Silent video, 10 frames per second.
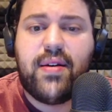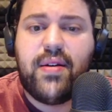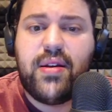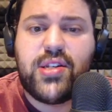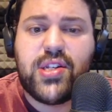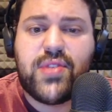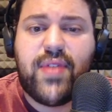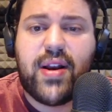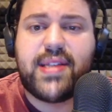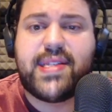just
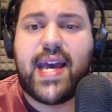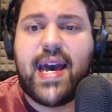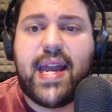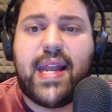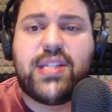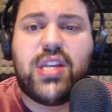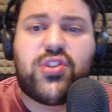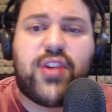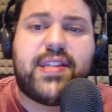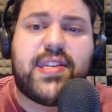very sad. It's
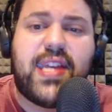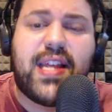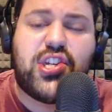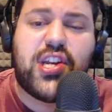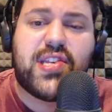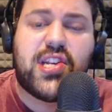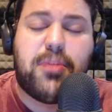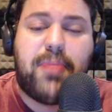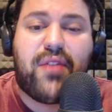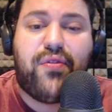great to see that she has such a
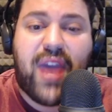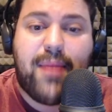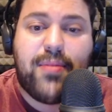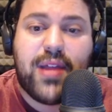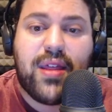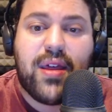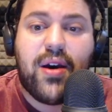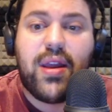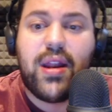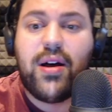big family,
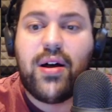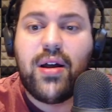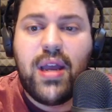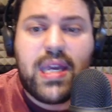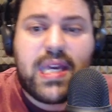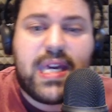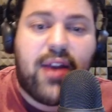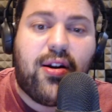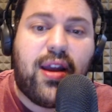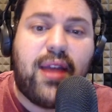though. You know,
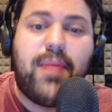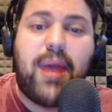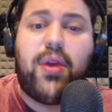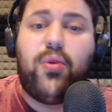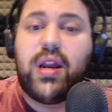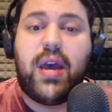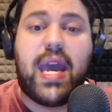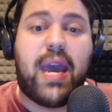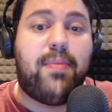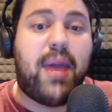Carrie,
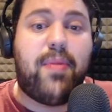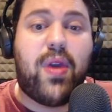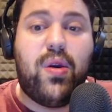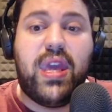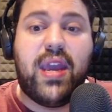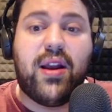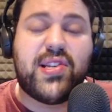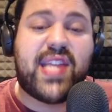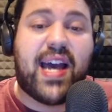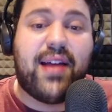maybe
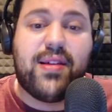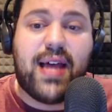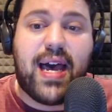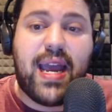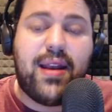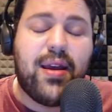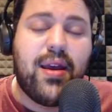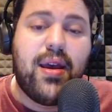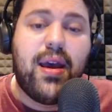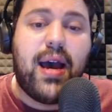years down the line,
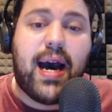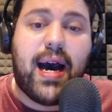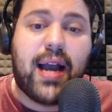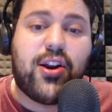they